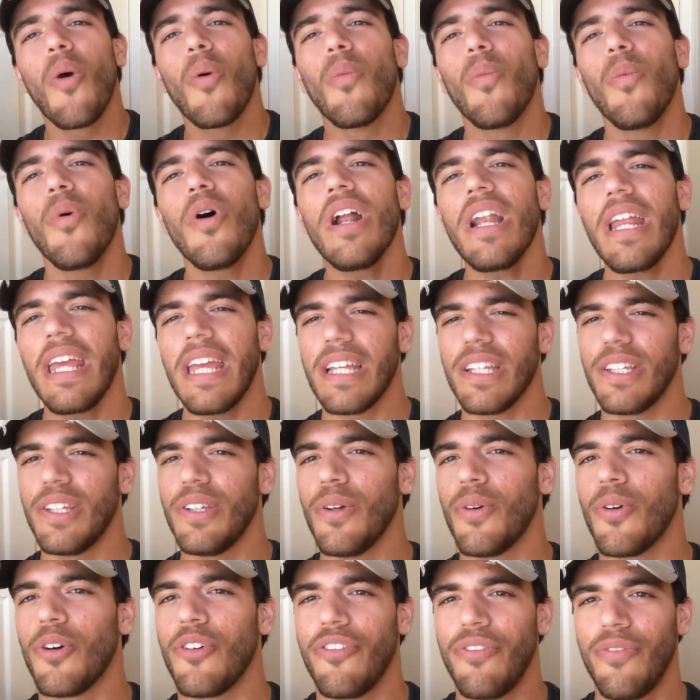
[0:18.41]
what is
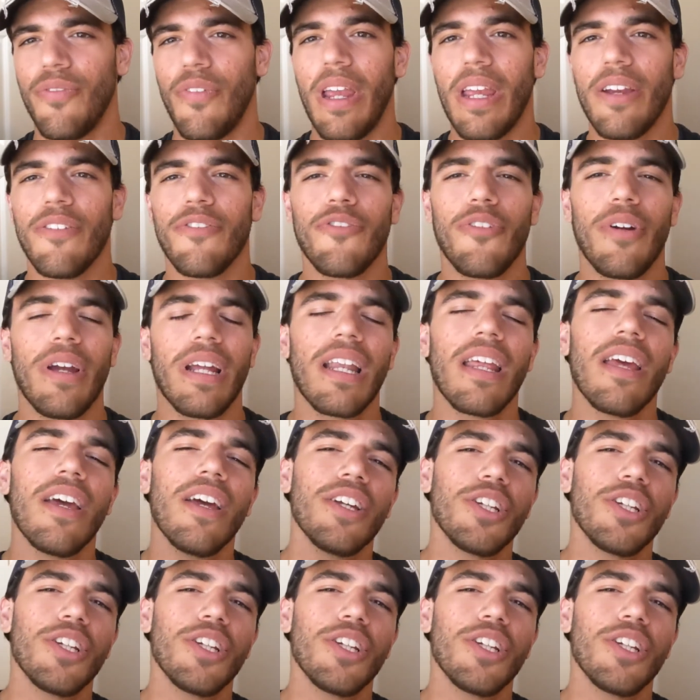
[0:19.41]
your favorite